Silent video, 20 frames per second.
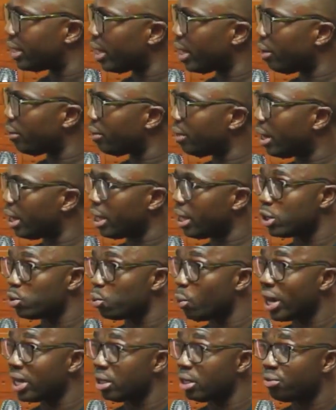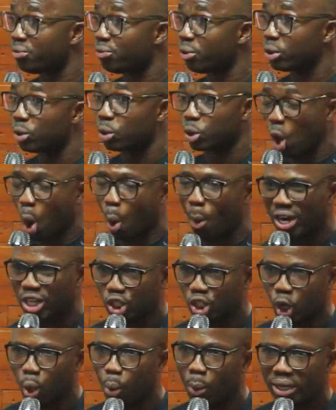that He's waiting for you. Go and
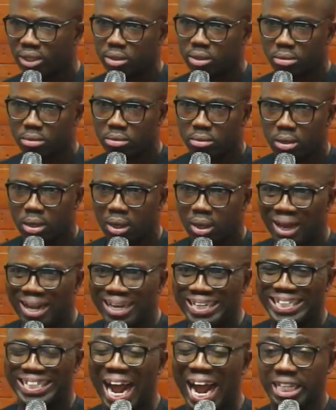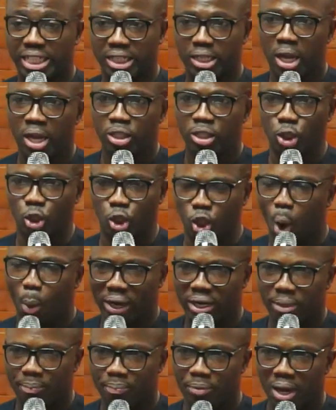do it. Just do it.
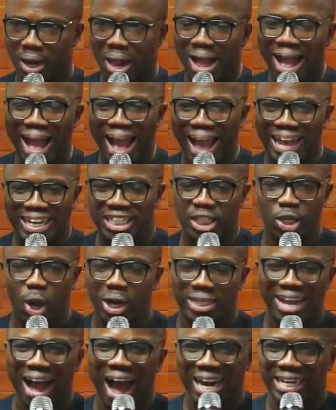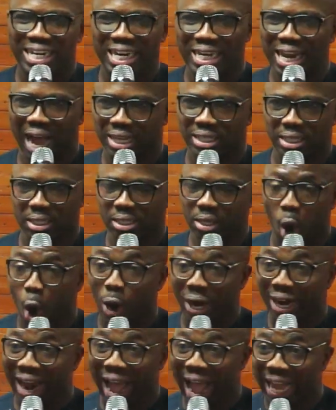It's not Adidas or
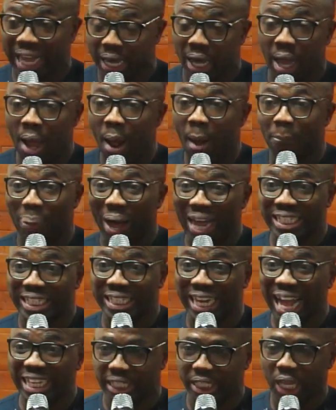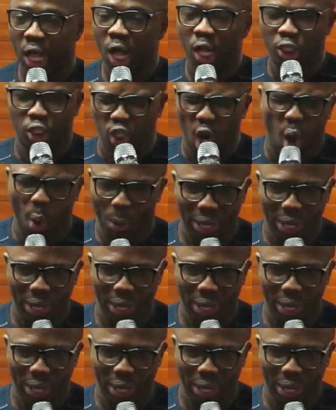Nike, but just do it.